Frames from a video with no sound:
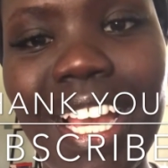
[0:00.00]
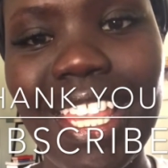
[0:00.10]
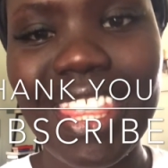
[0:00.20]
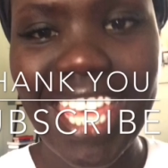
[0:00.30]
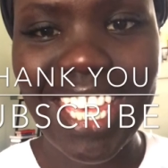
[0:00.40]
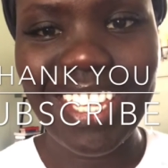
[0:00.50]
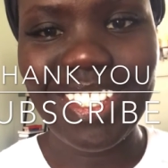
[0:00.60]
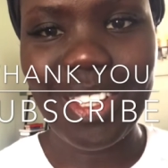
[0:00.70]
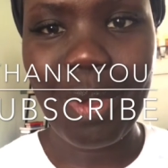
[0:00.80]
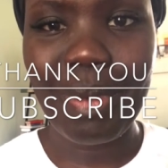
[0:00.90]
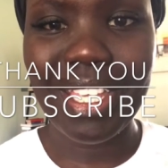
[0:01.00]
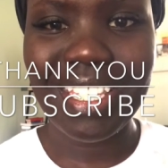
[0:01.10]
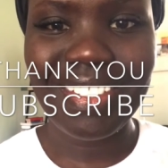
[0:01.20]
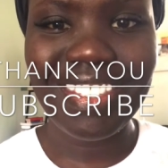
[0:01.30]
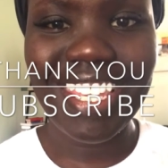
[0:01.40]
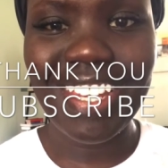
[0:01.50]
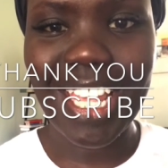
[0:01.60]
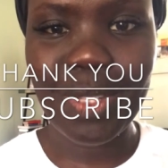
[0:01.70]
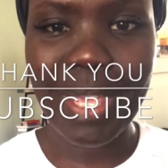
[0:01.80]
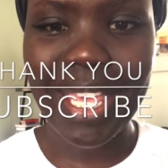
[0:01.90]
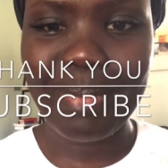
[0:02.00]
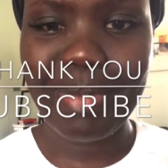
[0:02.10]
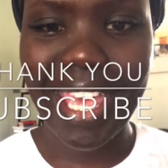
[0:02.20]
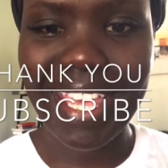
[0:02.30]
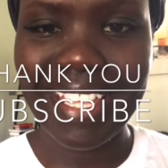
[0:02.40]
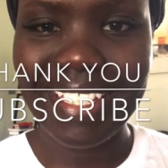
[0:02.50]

Thank you so much. I'll see you next week. Bye.